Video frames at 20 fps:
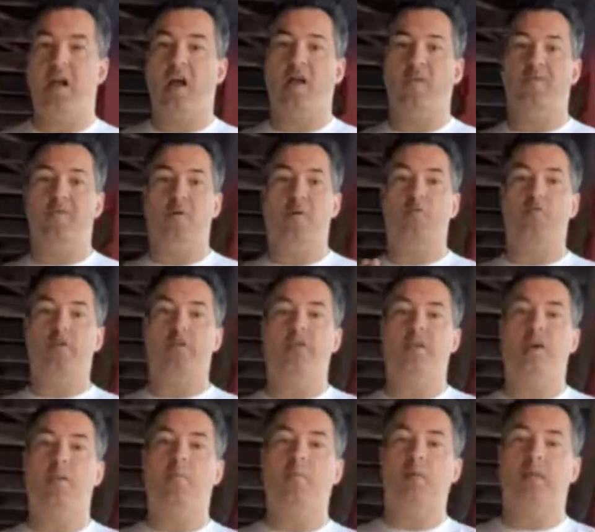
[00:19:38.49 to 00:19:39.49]
A vote you
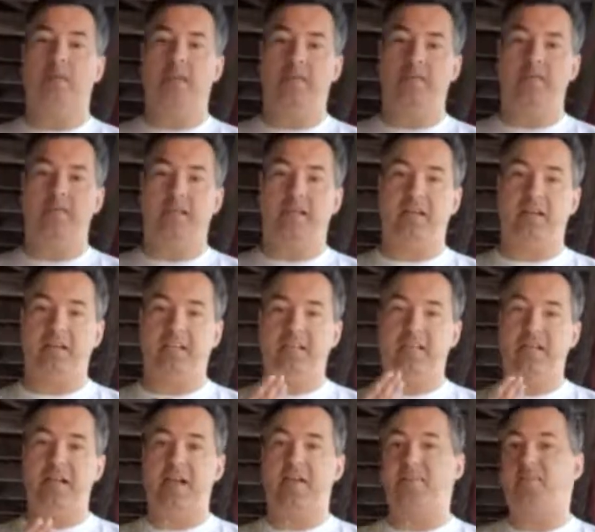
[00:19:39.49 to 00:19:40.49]
don't believe in,
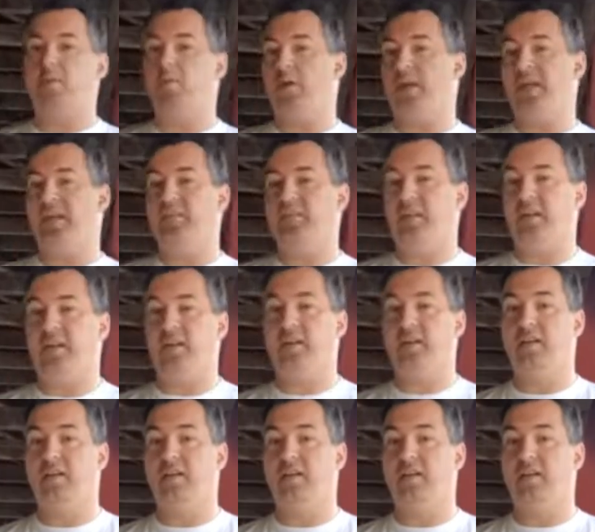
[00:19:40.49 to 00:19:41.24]
never wasted.